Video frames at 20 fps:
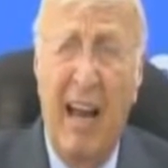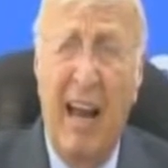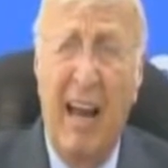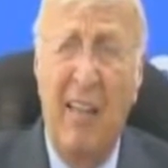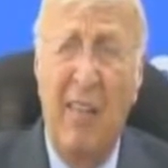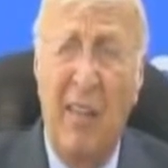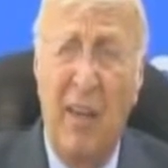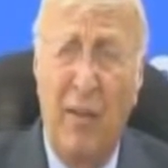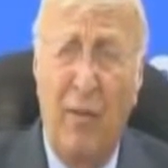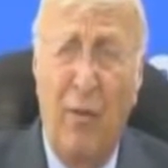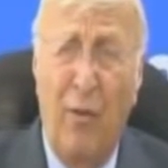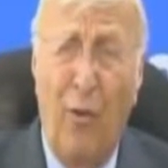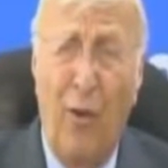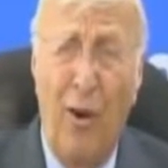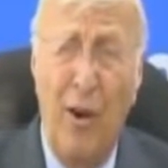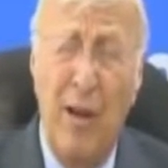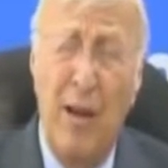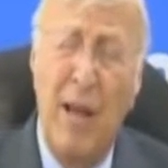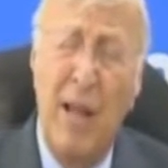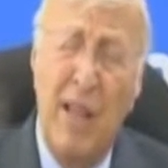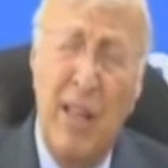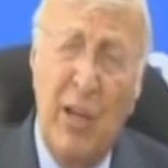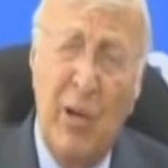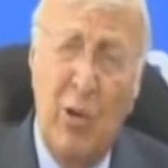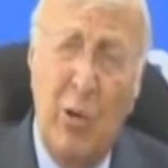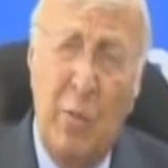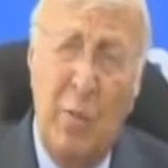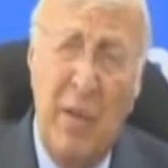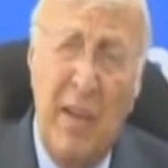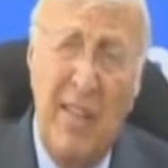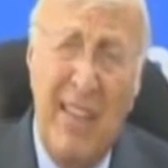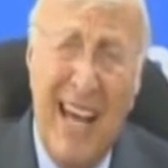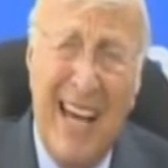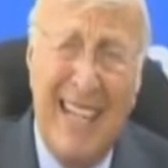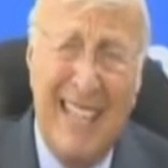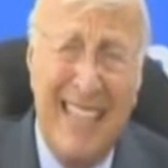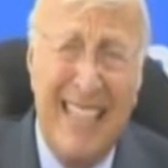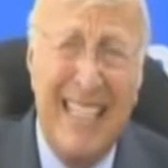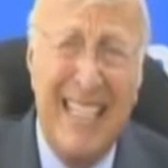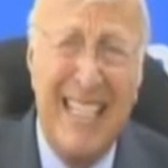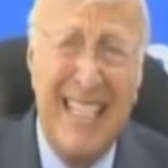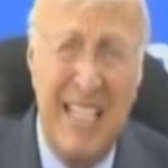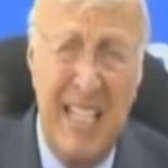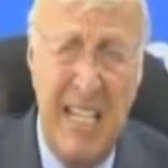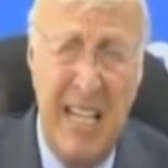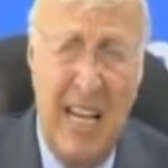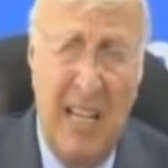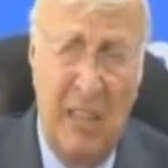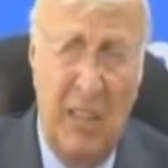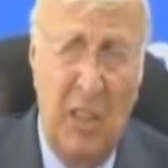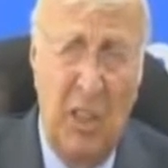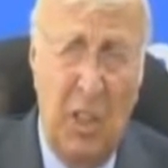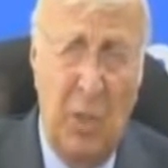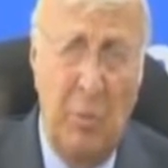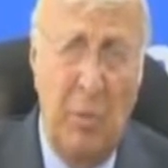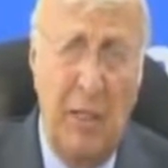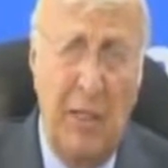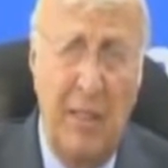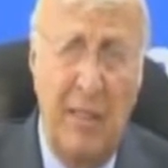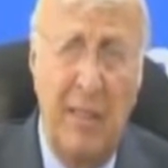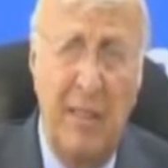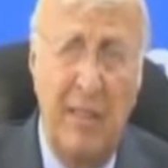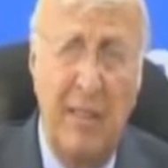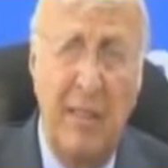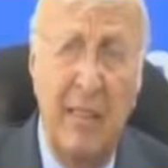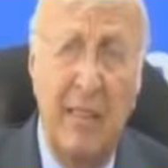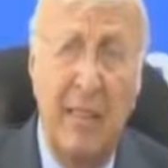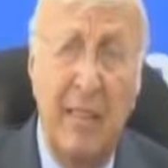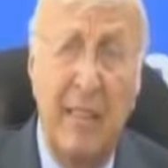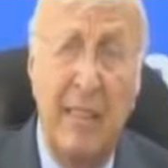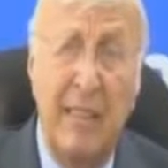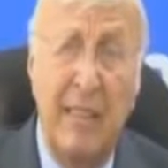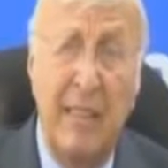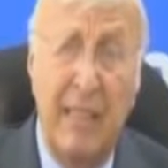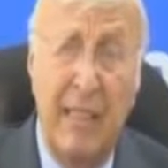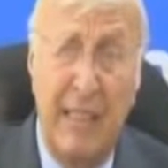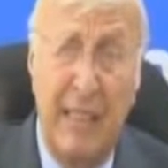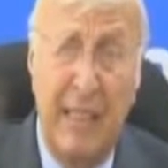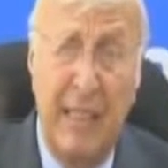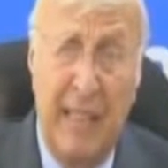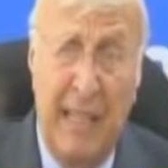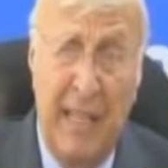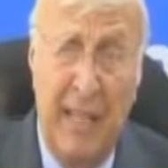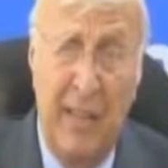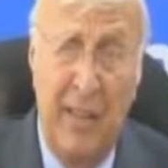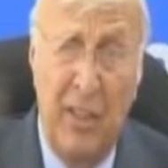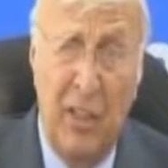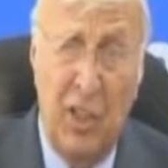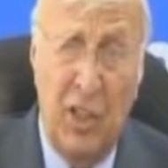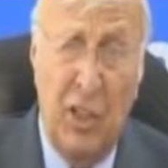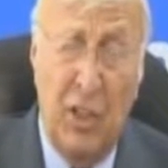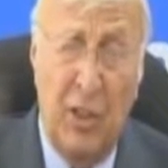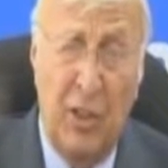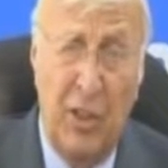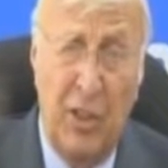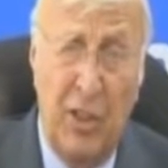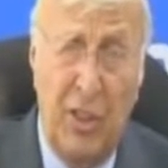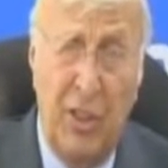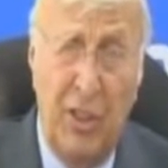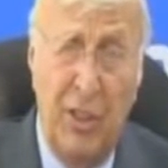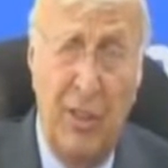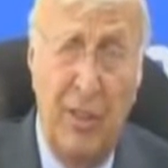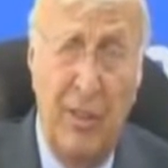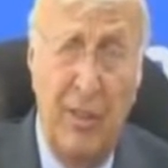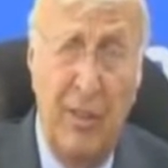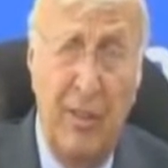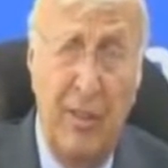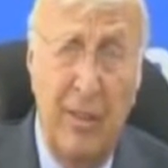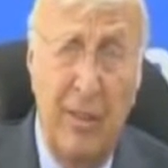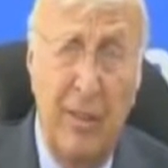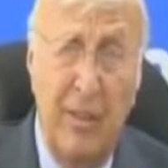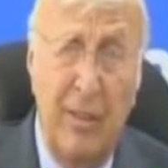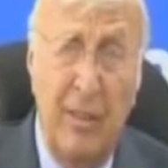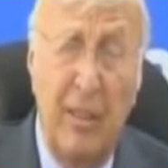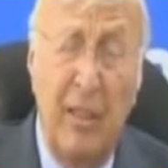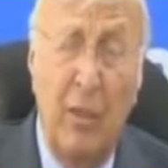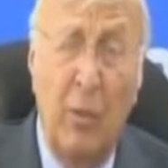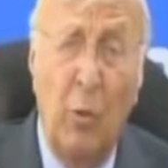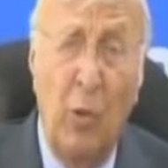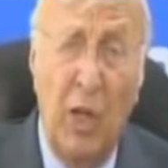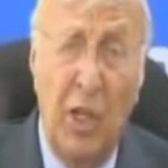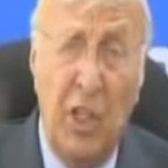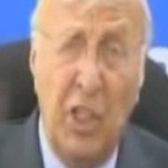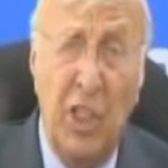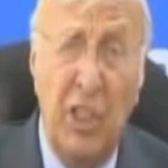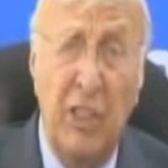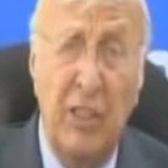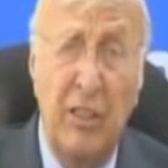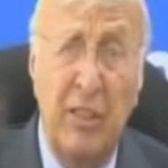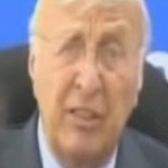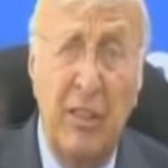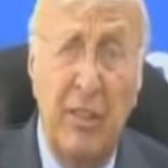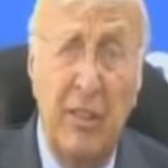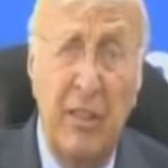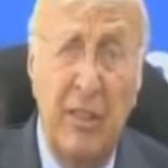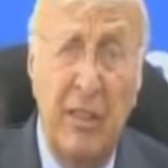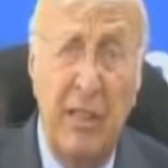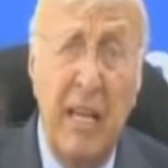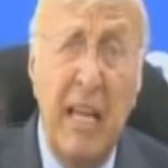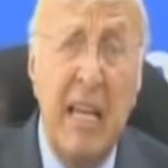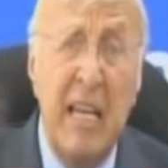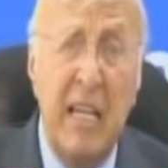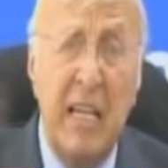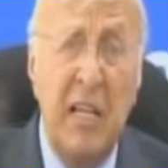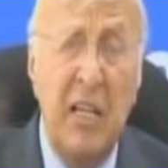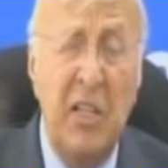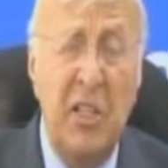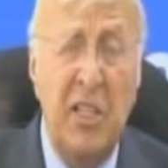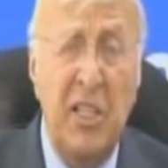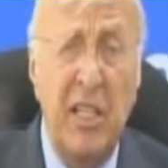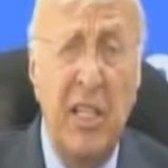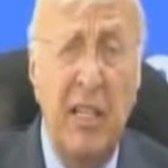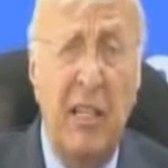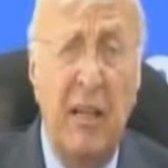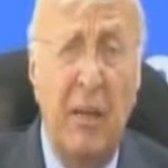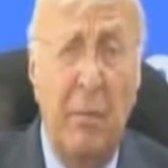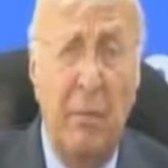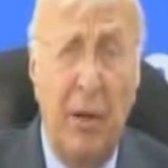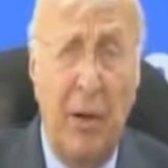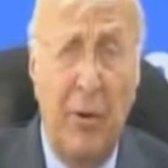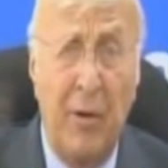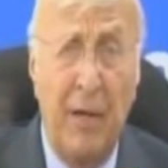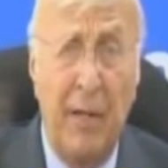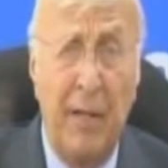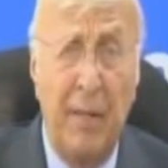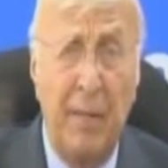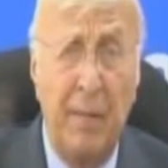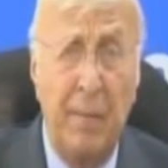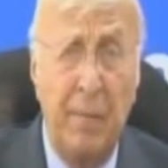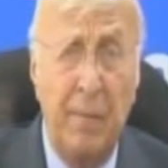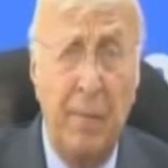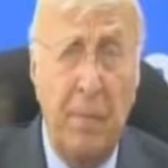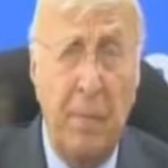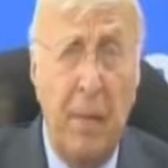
And therefore, there would be that acknowledgement in the church on which he is buried.